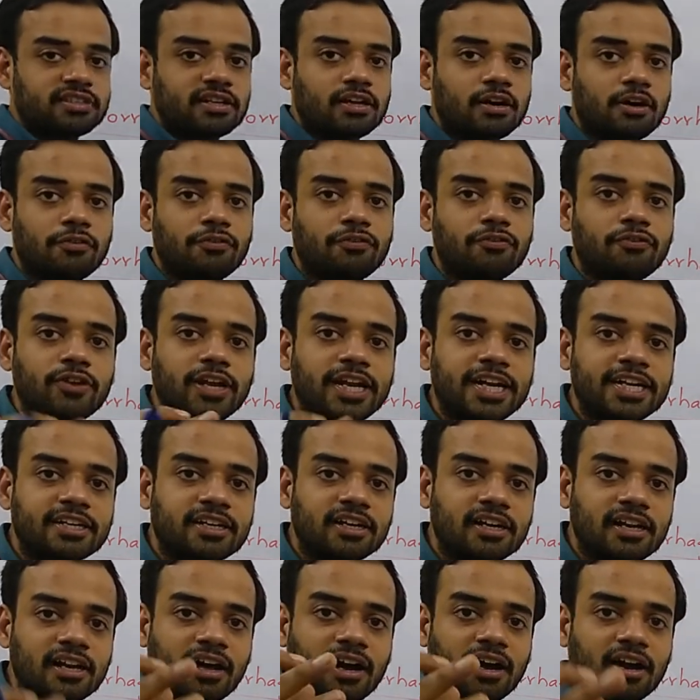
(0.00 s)
a
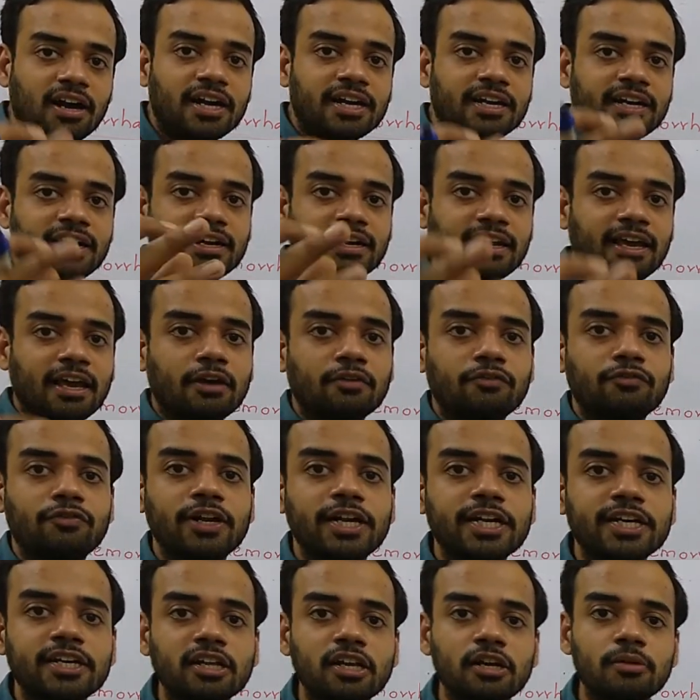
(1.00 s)
fatal heart attack.
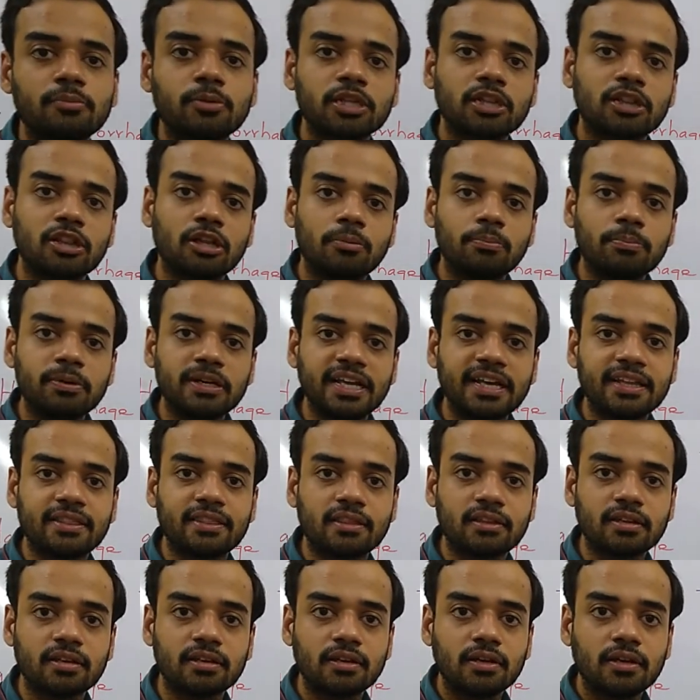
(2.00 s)
Fatal matlab
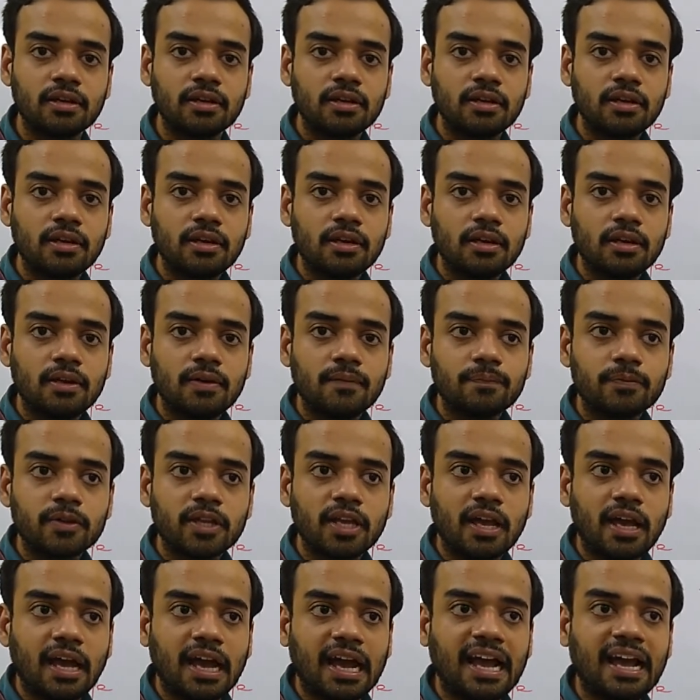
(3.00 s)
death.
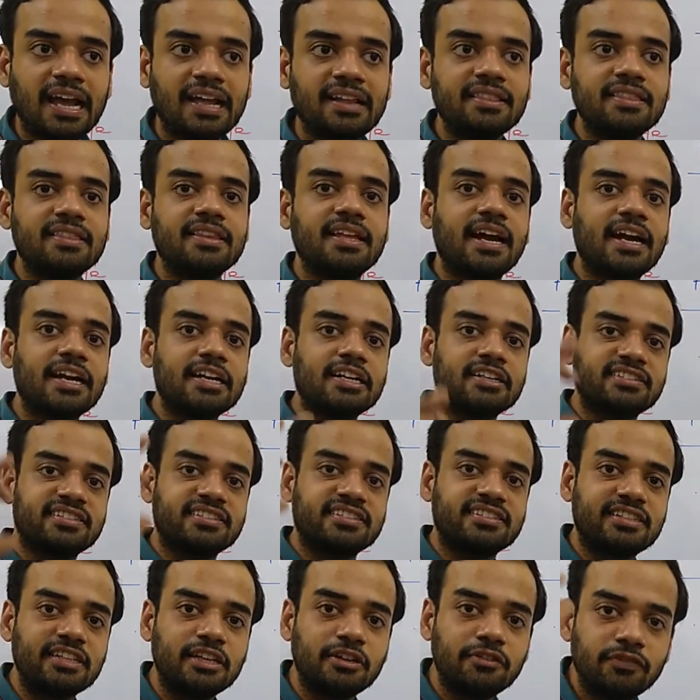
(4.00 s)
And that
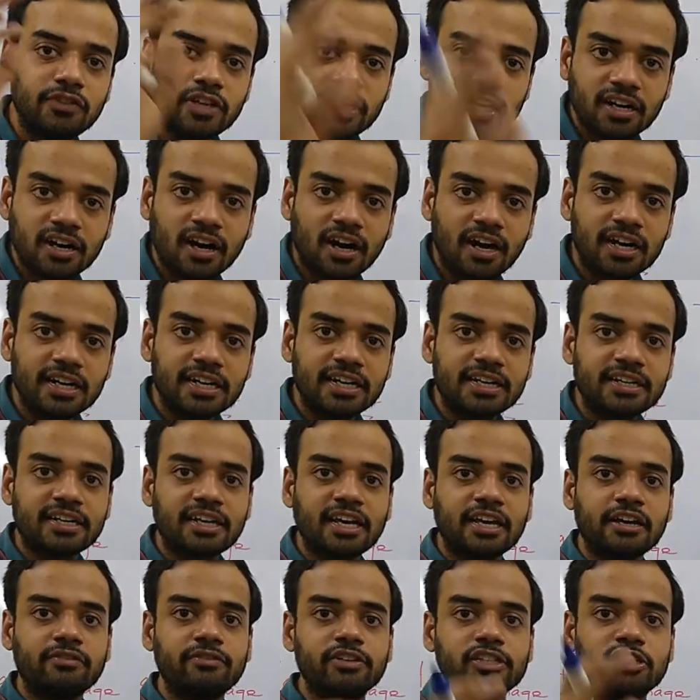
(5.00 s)
severe heart
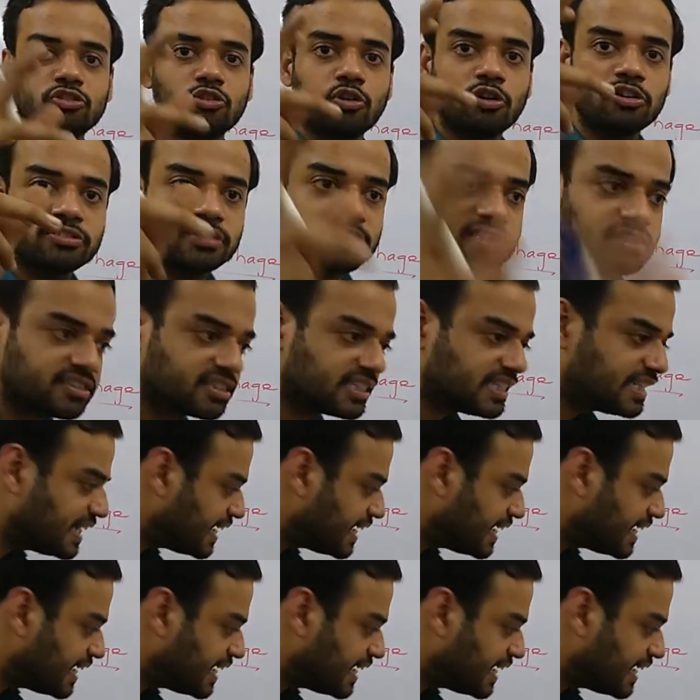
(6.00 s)
attack which causes